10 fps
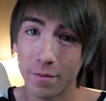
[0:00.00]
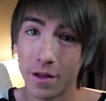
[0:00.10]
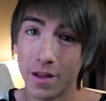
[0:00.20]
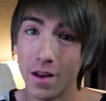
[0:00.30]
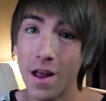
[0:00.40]

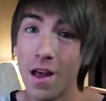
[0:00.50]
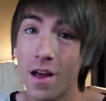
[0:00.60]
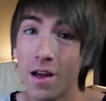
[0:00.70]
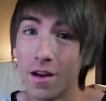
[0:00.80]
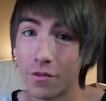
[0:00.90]
but
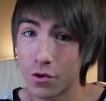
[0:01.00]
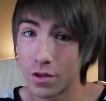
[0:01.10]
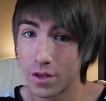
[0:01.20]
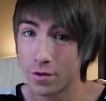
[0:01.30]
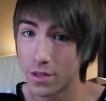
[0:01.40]
of
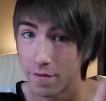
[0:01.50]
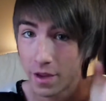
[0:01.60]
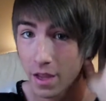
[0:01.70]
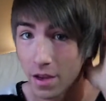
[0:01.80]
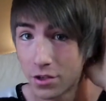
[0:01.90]
course I was on
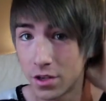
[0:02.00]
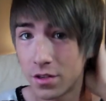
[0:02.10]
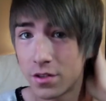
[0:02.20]
vacation.